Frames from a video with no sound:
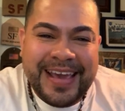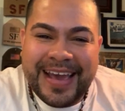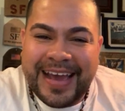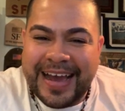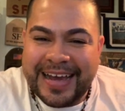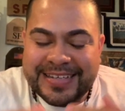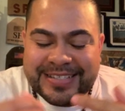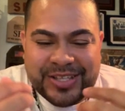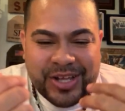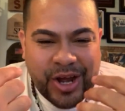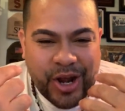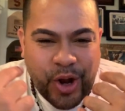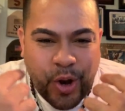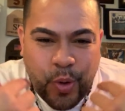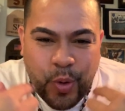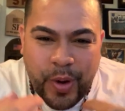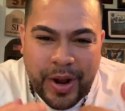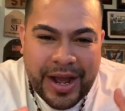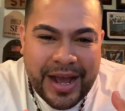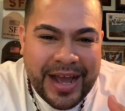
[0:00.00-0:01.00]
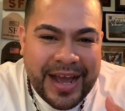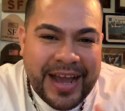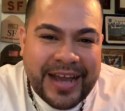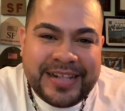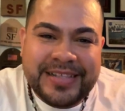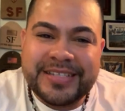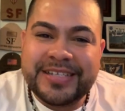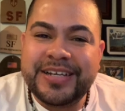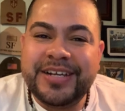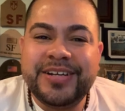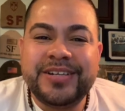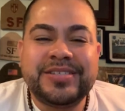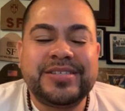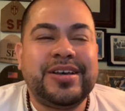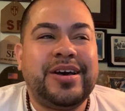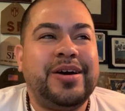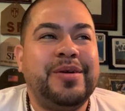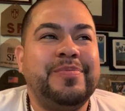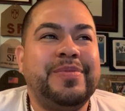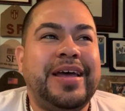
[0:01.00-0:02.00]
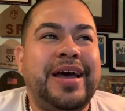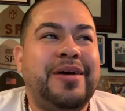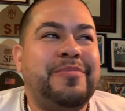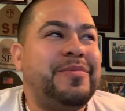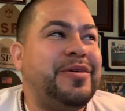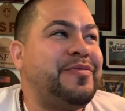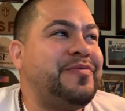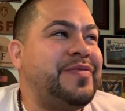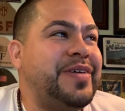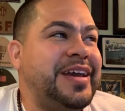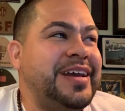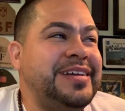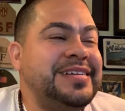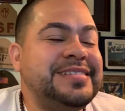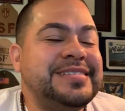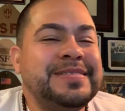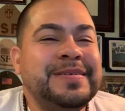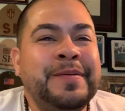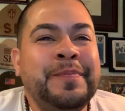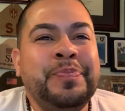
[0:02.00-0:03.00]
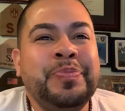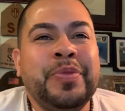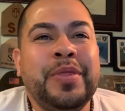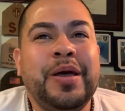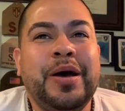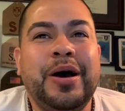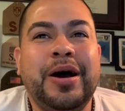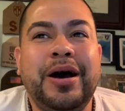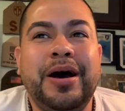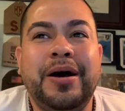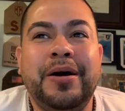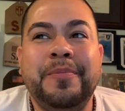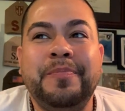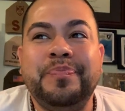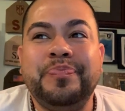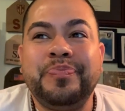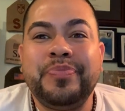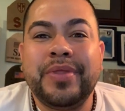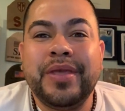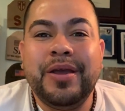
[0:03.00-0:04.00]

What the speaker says: I start crying, tears come down my face, right?